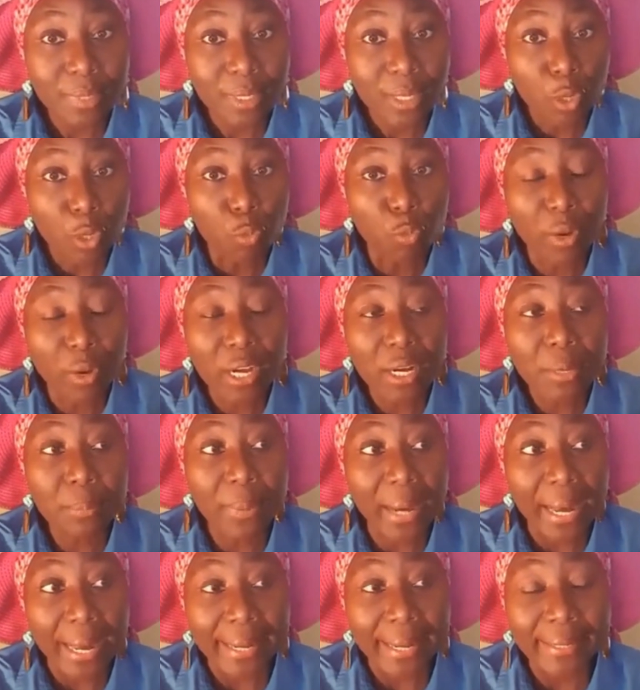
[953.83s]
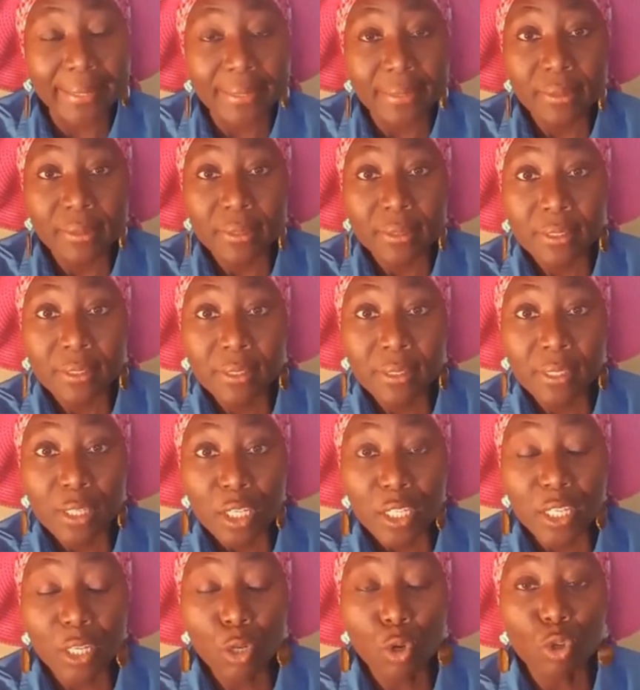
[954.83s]
whereby
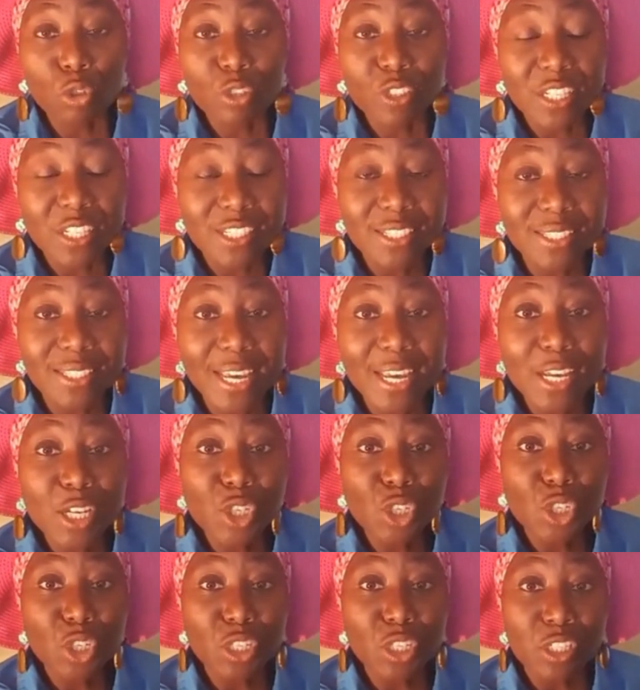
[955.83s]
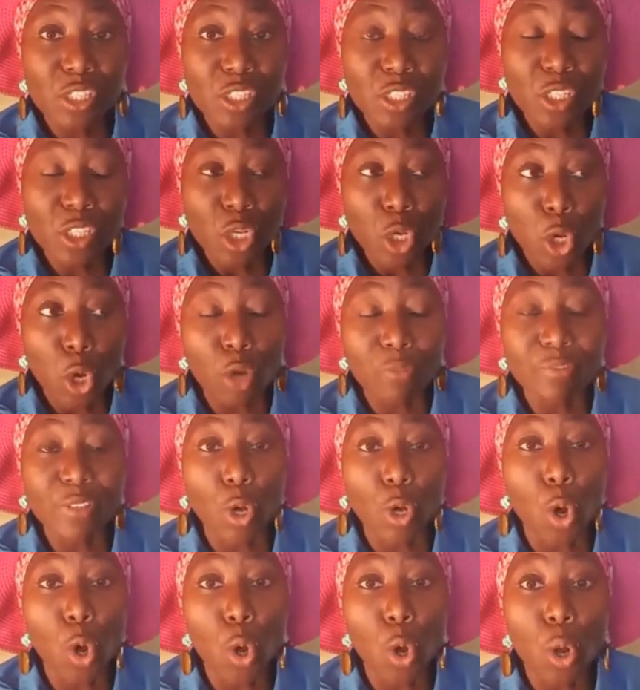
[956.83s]
the contestations of the
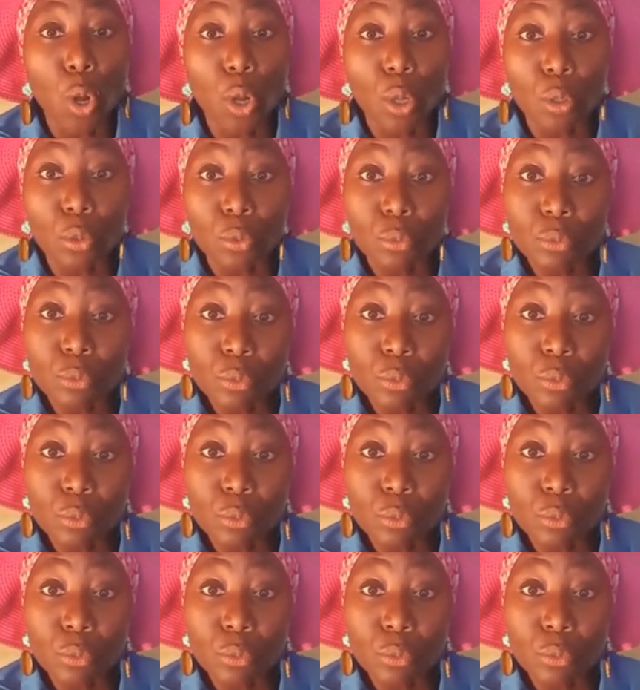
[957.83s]
whole,